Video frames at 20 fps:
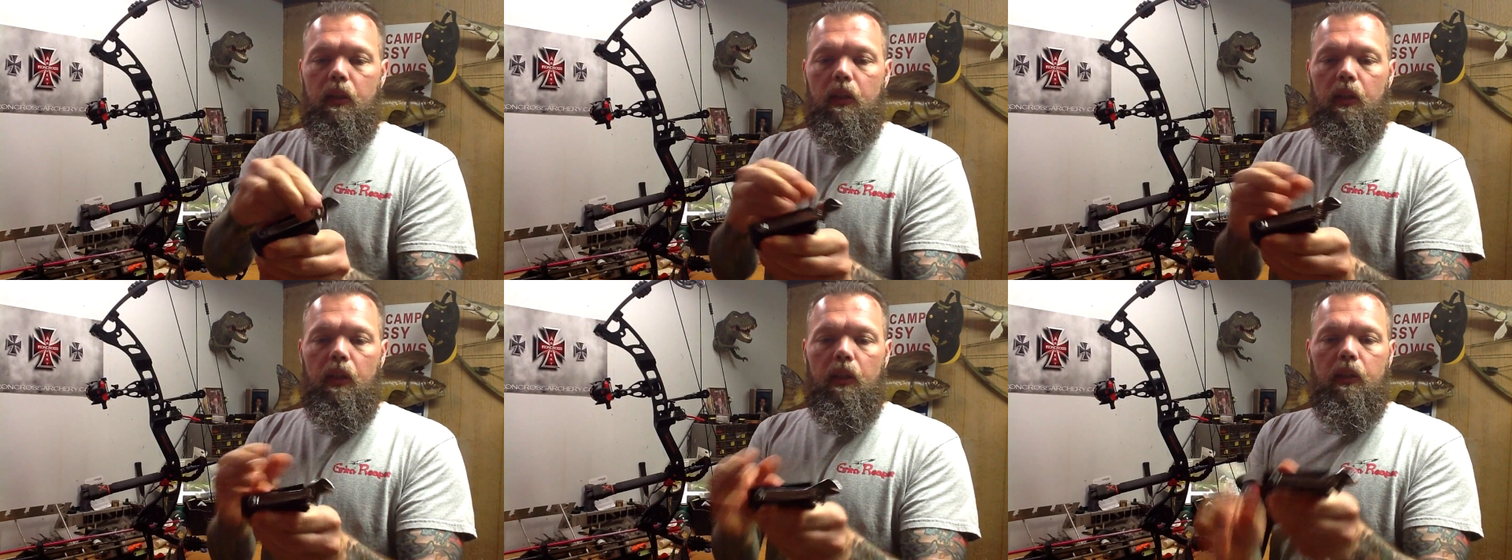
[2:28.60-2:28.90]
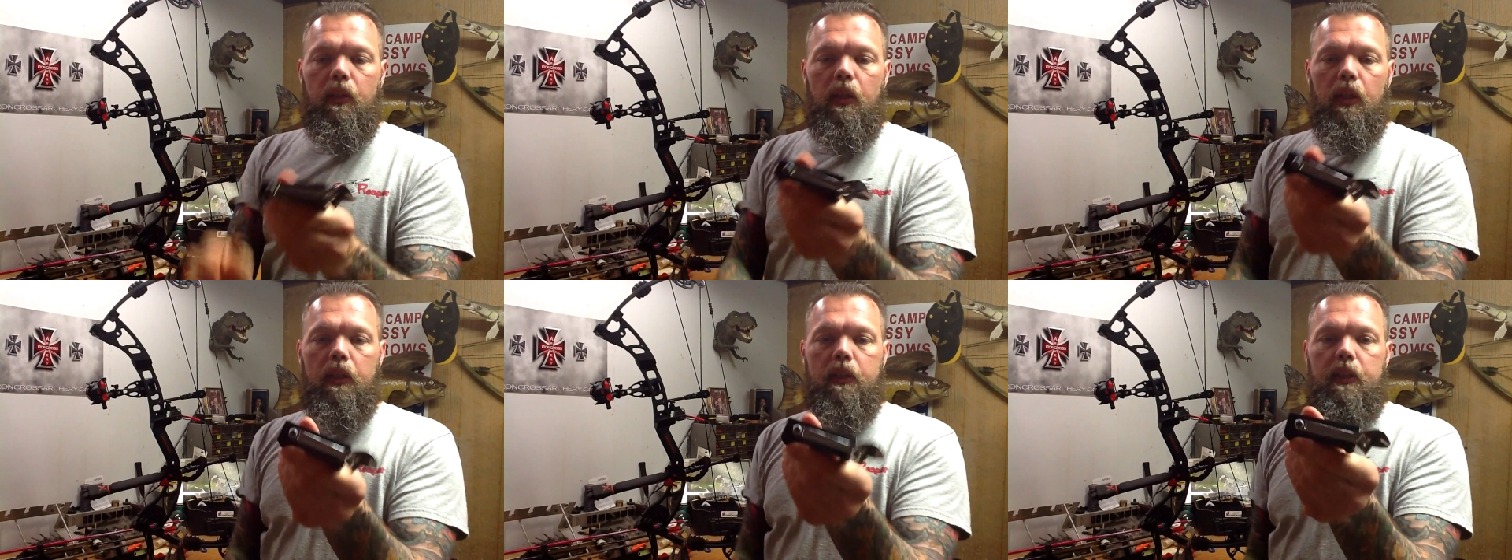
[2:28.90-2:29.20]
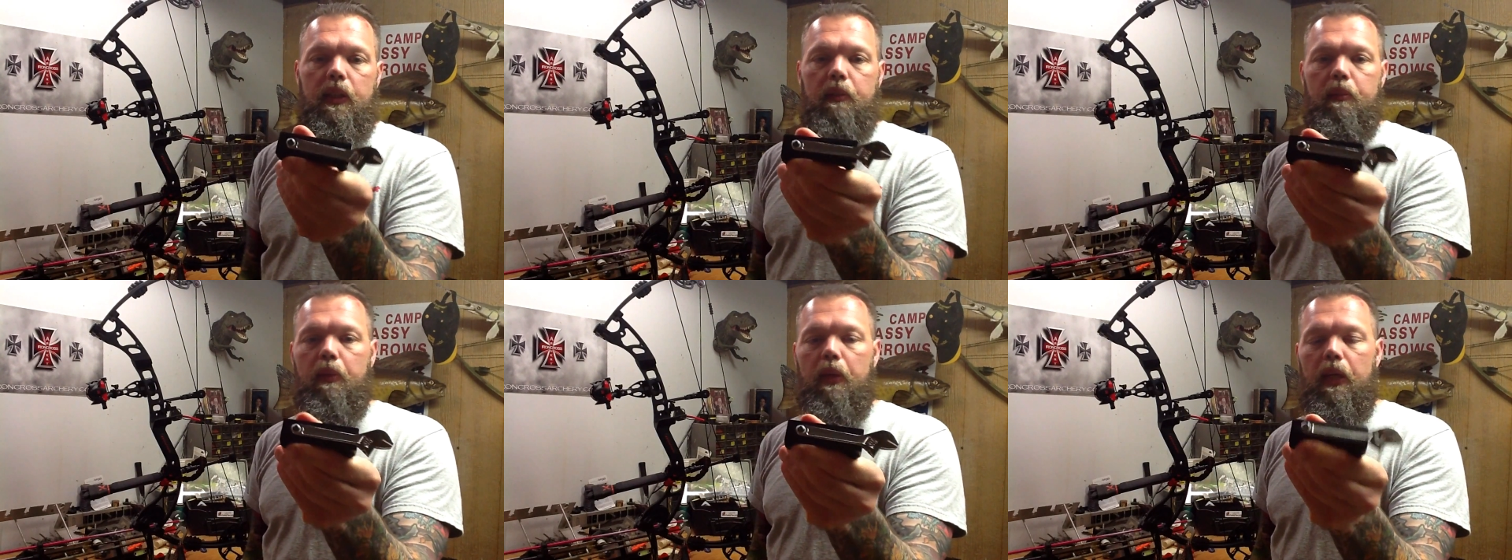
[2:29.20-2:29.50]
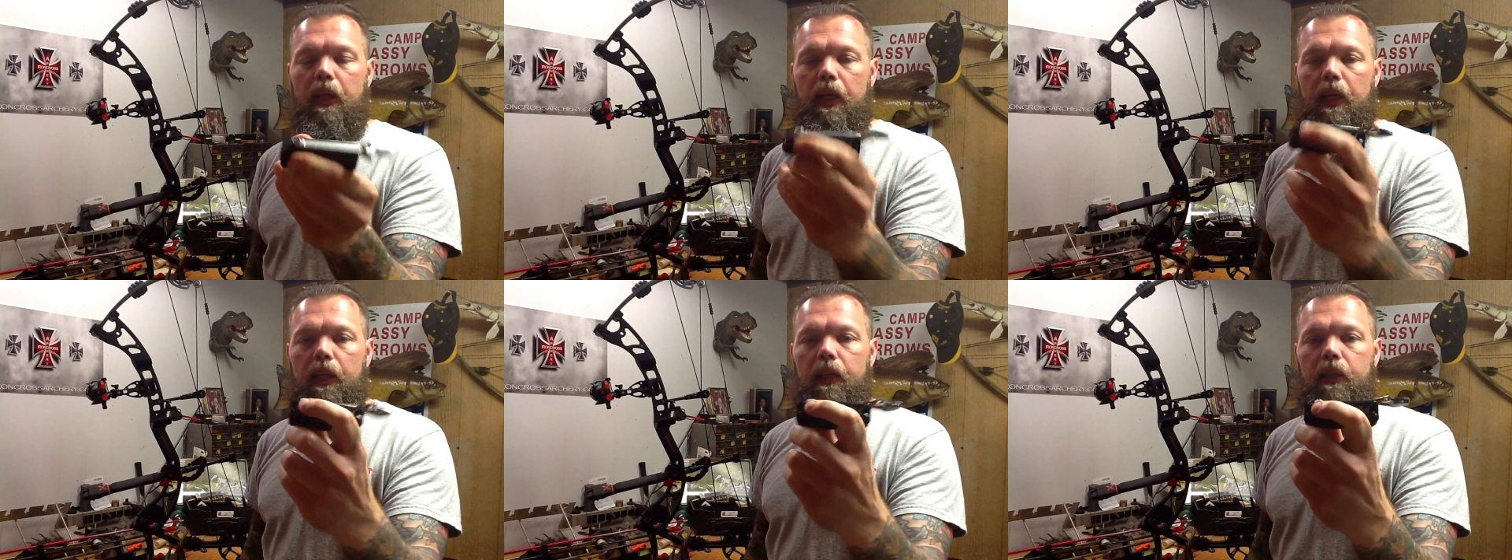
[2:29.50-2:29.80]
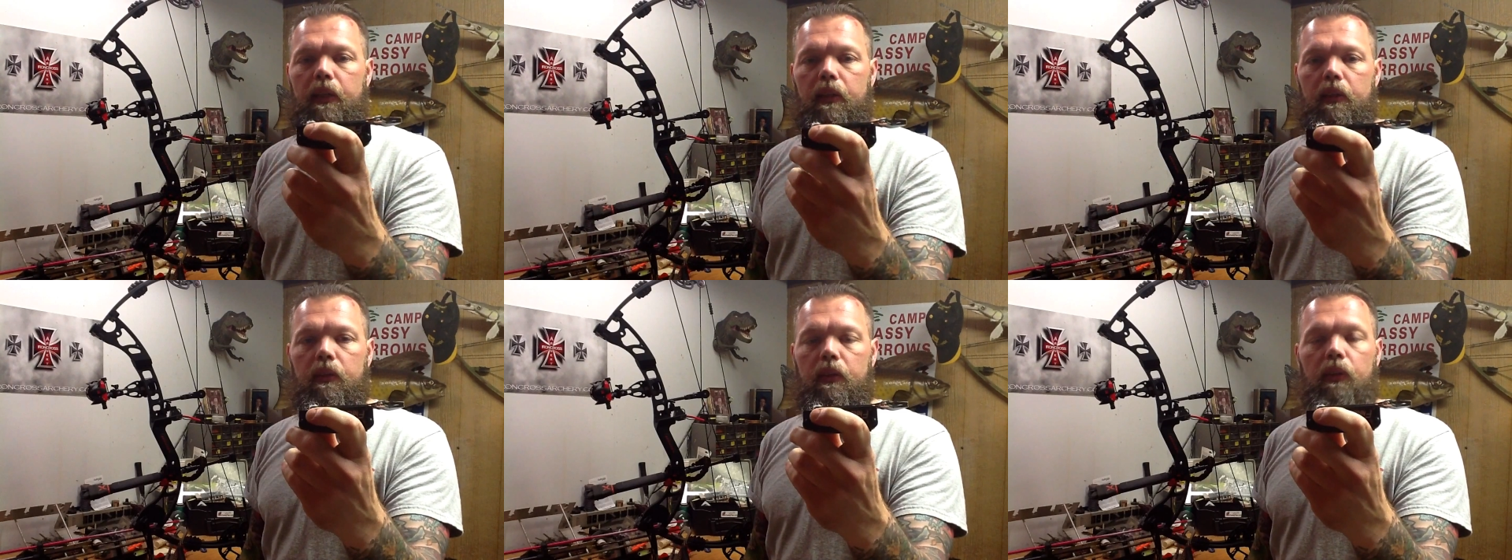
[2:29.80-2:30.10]
and tucks in behind
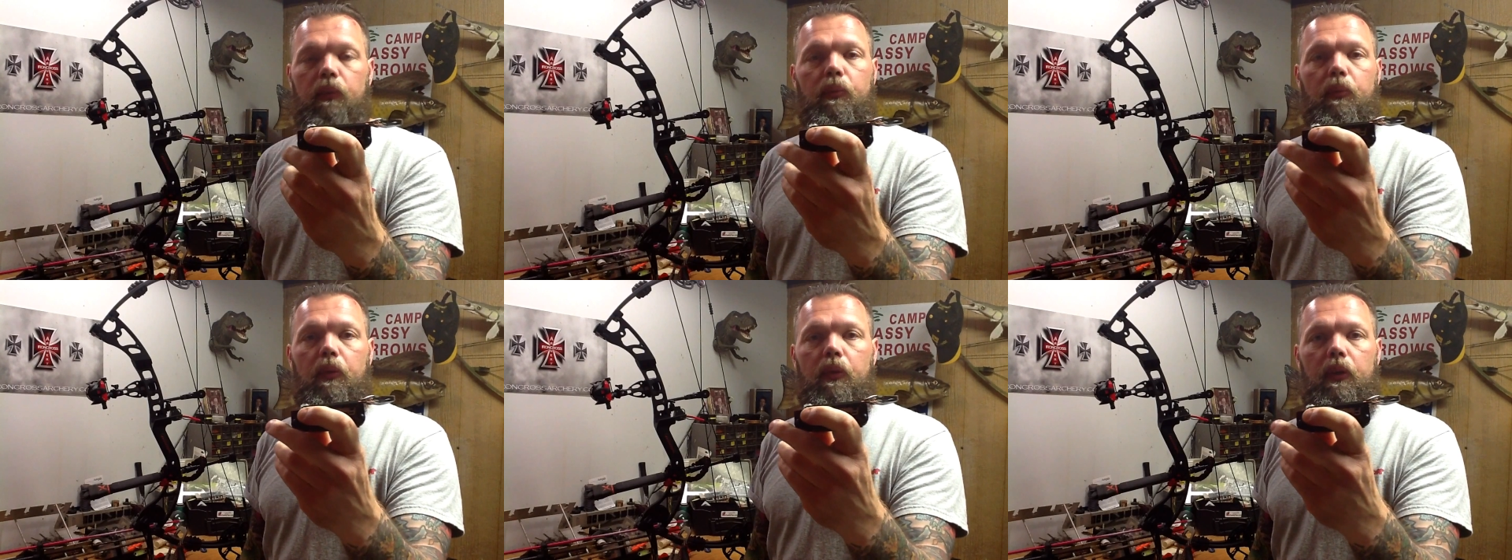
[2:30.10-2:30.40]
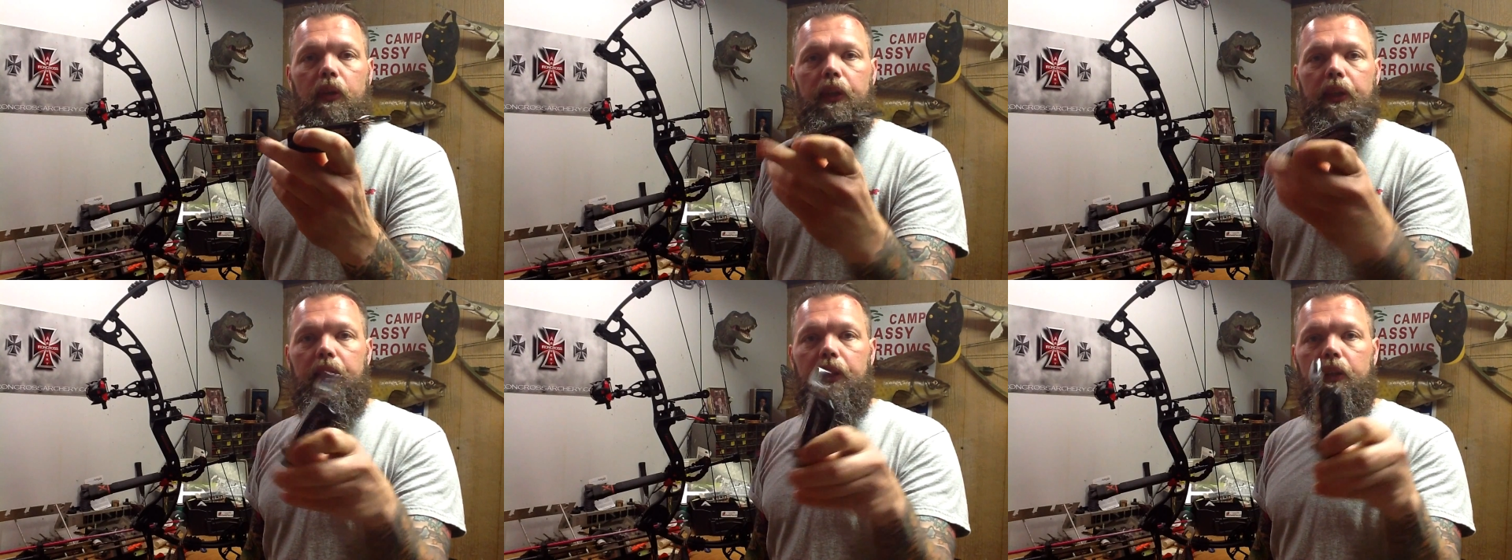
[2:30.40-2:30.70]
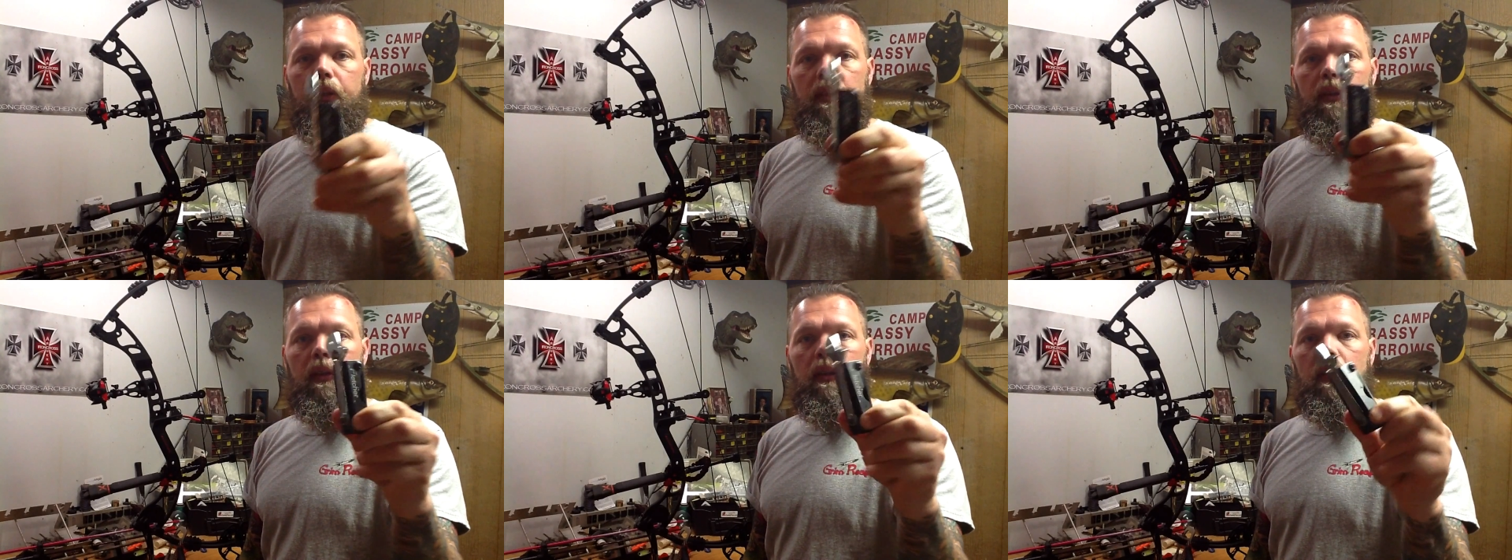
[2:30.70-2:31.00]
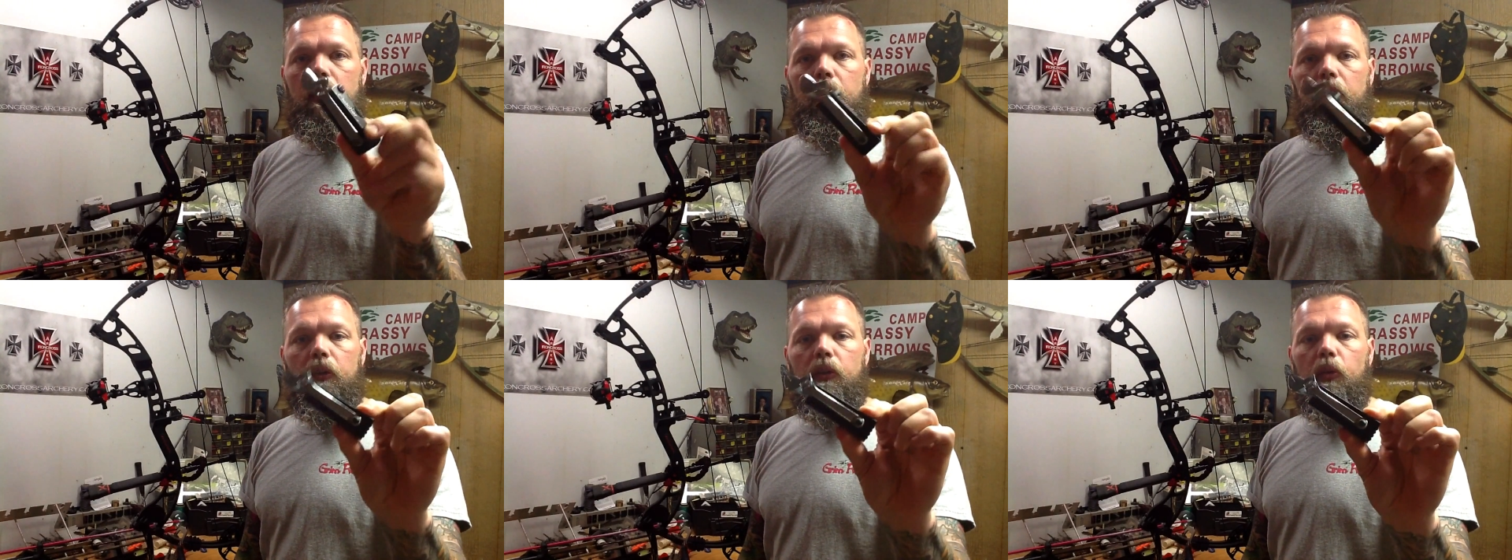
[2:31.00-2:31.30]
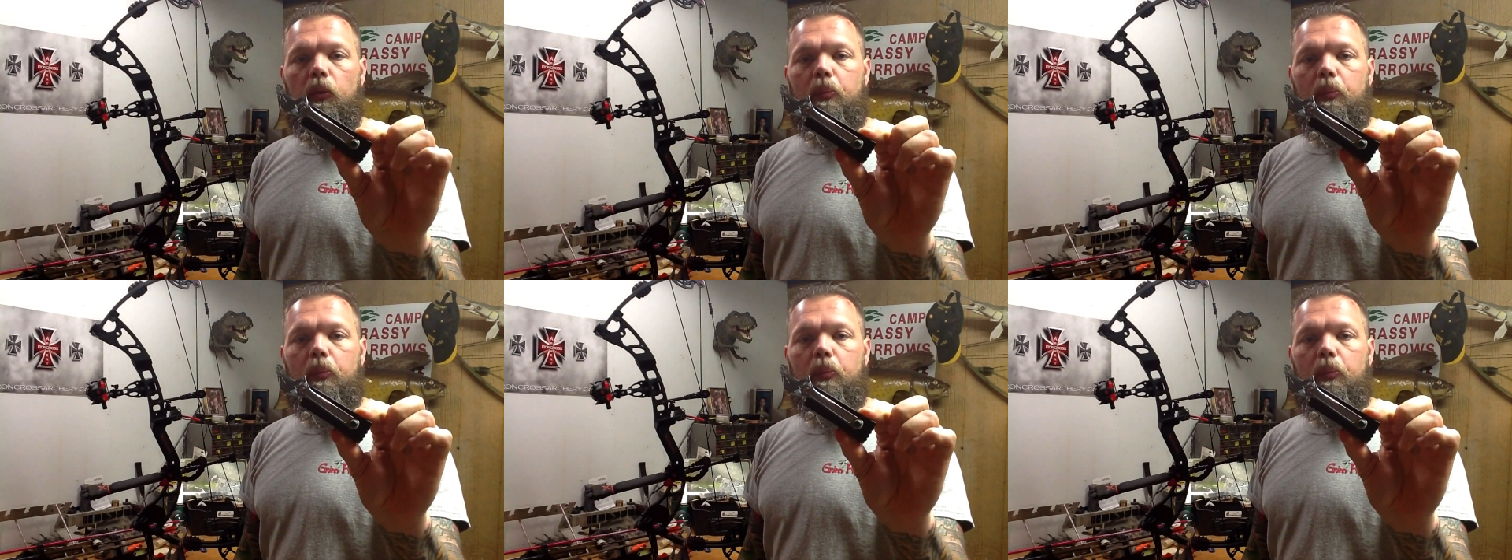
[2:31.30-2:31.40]
the little